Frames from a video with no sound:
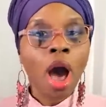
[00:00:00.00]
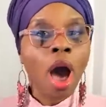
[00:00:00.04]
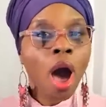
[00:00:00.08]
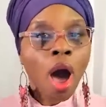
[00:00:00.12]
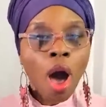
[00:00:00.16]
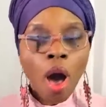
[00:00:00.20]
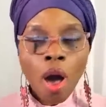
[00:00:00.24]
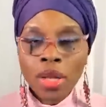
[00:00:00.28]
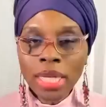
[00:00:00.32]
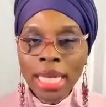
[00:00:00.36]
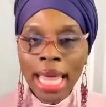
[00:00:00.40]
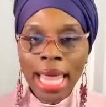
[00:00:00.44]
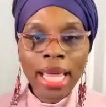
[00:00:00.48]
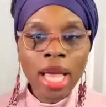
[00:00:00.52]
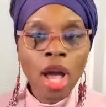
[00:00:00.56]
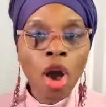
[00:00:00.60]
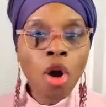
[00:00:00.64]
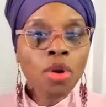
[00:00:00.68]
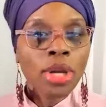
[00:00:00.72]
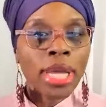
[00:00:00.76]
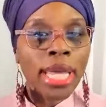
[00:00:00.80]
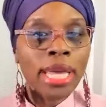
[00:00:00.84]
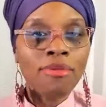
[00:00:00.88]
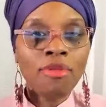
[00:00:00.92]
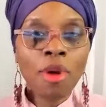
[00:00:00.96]
All they
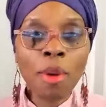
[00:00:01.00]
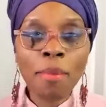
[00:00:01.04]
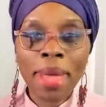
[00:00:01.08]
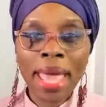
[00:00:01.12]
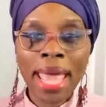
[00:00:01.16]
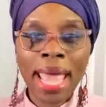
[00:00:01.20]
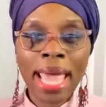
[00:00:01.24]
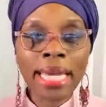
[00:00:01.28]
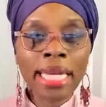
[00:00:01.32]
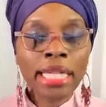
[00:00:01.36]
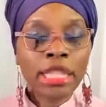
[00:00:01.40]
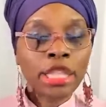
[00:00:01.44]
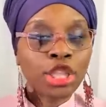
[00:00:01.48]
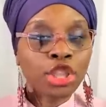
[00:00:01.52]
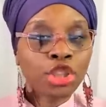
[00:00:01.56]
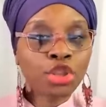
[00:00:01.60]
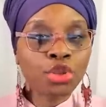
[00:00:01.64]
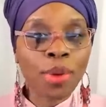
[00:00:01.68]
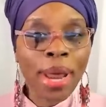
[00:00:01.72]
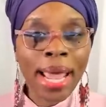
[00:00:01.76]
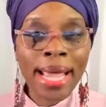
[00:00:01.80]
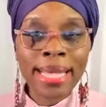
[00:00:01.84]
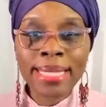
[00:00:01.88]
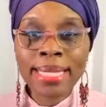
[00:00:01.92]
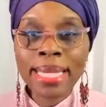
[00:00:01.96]
gonna give a man is
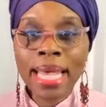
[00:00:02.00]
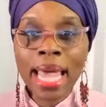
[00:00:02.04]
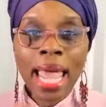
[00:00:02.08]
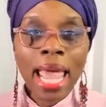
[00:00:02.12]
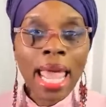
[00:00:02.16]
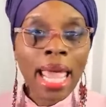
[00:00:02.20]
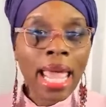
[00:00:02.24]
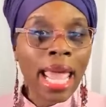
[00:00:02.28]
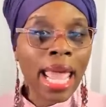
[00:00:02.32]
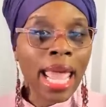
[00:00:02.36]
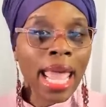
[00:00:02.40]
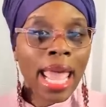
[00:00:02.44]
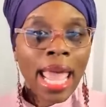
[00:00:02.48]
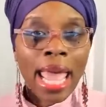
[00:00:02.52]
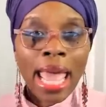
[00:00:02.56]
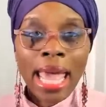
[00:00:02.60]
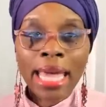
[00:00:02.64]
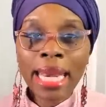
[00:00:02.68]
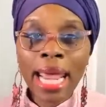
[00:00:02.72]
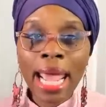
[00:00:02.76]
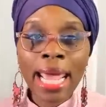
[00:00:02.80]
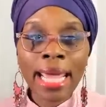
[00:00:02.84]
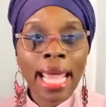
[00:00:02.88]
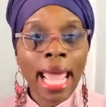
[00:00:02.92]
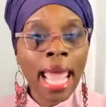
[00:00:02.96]
stress and
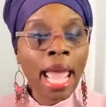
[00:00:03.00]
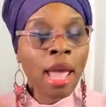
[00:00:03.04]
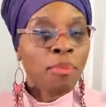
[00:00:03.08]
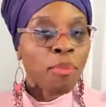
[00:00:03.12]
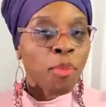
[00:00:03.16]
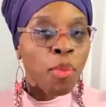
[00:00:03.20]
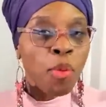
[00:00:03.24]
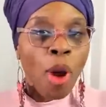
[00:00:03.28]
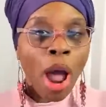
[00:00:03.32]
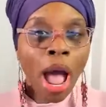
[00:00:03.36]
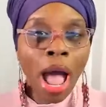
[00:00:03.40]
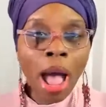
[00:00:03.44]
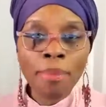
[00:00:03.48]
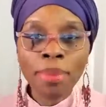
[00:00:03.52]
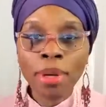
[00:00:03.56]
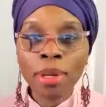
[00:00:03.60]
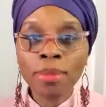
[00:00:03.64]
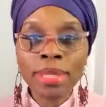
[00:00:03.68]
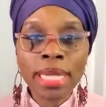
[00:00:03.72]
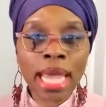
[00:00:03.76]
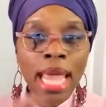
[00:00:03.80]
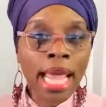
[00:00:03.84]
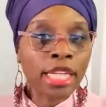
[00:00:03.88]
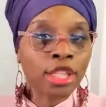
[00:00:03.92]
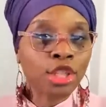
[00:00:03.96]
headache and
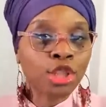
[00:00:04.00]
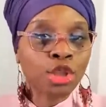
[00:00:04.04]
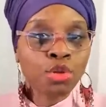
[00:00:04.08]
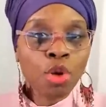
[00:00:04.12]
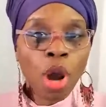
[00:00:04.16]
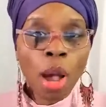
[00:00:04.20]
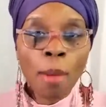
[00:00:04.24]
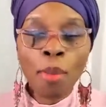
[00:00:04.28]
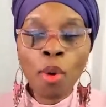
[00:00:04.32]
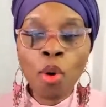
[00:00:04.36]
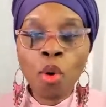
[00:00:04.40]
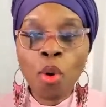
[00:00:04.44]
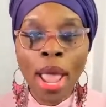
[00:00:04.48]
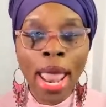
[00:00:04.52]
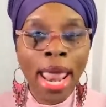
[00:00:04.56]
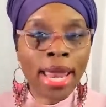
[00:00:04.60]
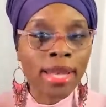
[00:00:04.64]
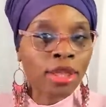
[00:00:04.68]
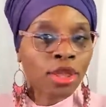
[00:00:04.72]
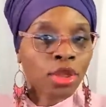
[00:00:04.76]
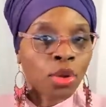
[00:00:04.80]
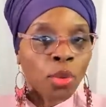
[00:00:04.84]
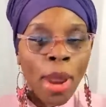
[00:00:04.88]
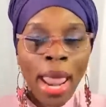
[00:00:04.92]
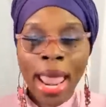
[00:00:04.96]
problems and trouble
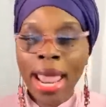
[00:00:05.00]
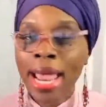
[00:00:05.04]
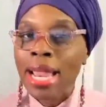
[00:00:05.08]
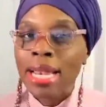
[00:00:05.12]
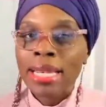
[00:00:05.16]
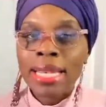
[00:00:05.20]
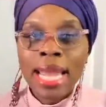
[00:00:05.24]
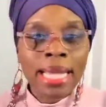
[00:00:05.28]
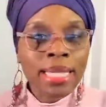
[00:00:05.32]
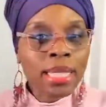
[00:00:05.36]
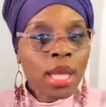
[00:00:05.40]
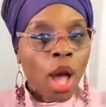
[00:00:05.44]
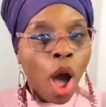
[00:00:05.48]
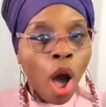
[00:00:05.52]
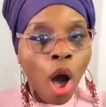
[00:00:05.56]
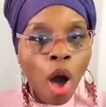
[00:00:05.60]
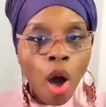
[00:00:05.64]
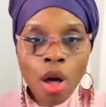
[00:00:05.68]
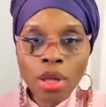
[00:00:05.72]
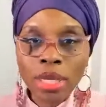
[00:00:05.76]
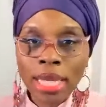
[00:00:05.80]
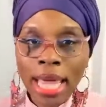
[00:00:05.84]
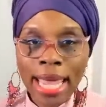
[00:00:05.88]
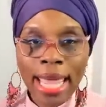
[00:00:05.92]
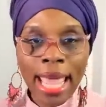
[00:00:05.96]
and threat. That's
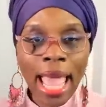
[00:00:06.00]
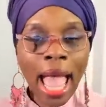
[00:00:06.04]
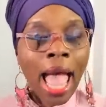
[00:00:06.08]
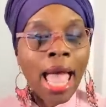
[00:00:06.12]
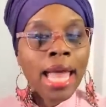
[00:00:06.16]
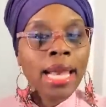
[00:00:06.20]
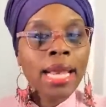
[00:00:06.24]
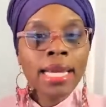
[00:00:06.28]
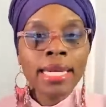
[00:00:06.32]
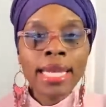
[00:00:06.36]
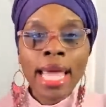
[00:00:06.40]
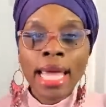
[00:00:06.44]
all they got.